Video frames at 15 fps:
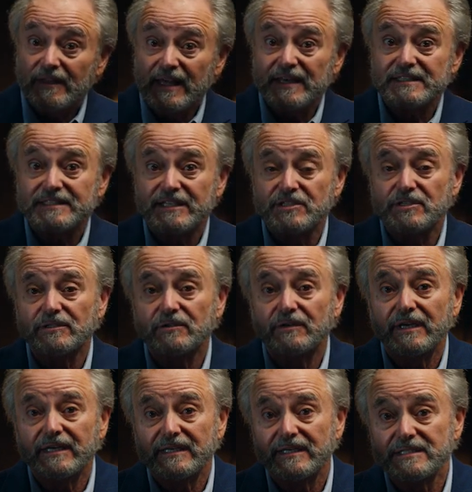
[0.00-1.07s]
That is
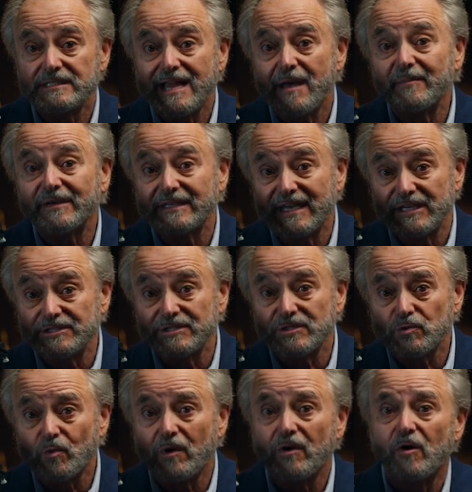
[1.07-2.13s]
excluding in Islamic
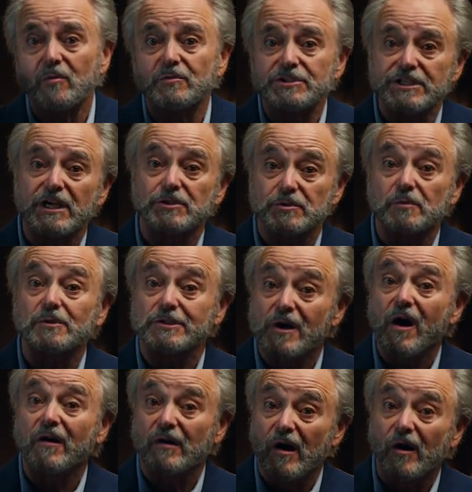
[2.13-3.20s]
nations where homosexuals
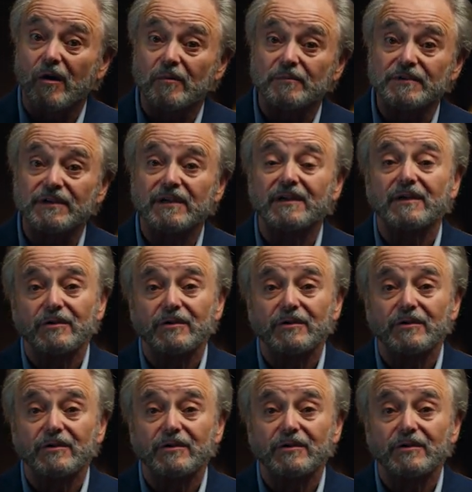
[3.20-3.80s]
are harmed,